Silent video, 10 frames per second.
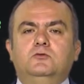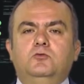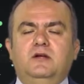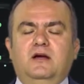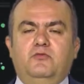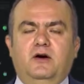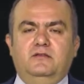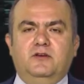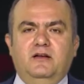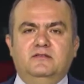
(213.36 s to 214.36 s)
during a
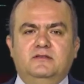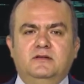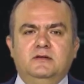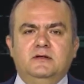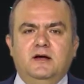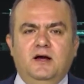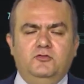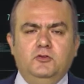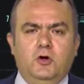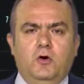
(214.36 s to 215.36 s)
fundraise?
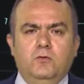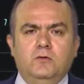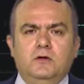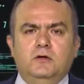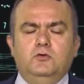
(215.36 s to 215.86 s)
As you know,